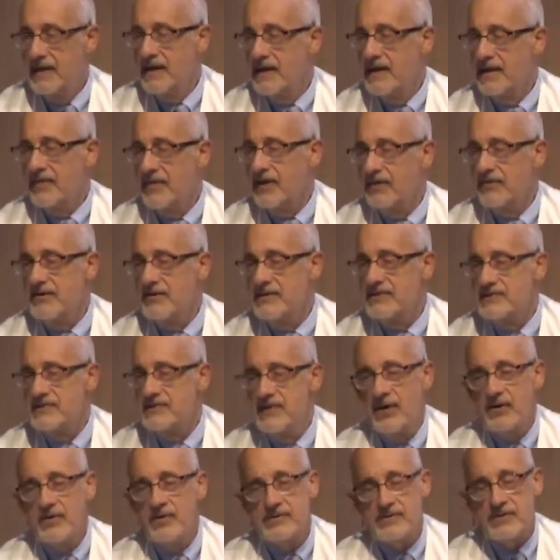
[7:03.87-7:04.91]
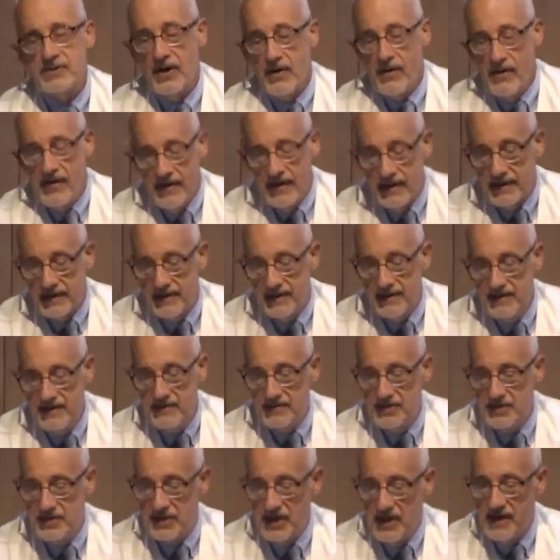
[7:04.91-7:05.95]
There is no talk in
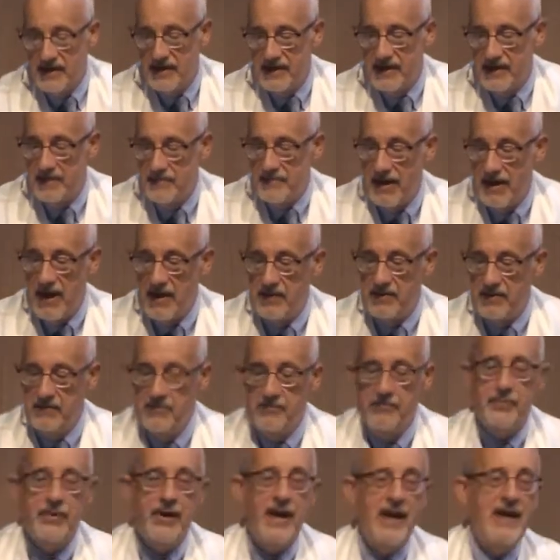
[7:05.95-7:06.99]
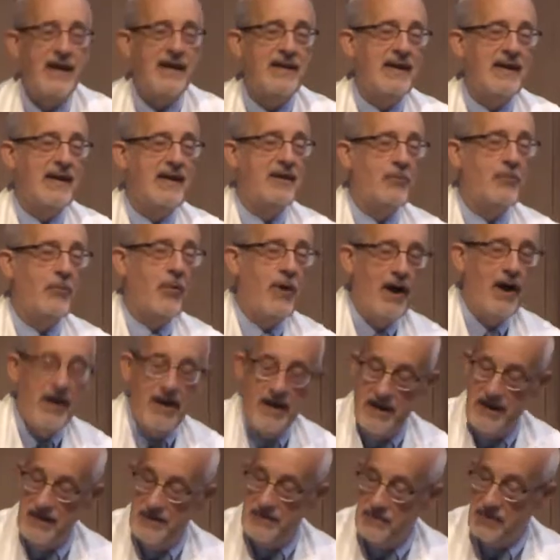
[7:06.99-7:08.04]
John about bread and
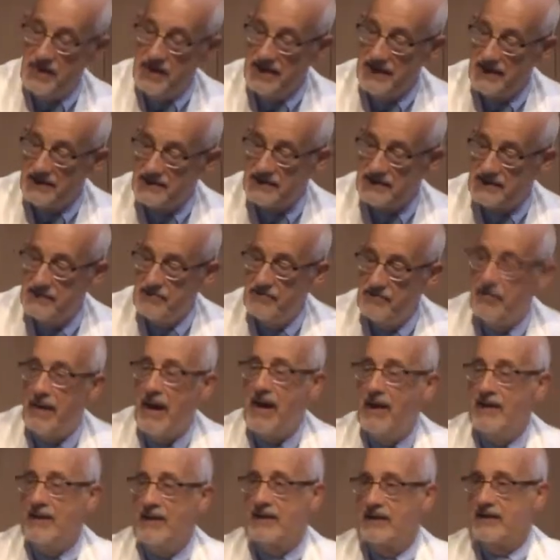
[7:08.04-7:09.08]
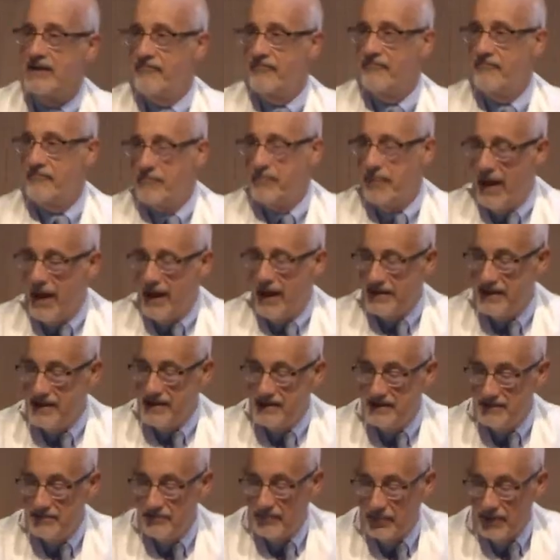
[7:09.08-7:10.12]
wine being symbolic of body
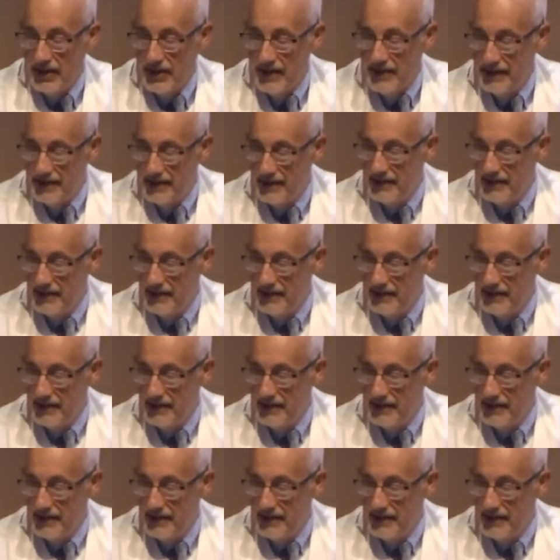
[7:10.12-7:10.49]
and blood.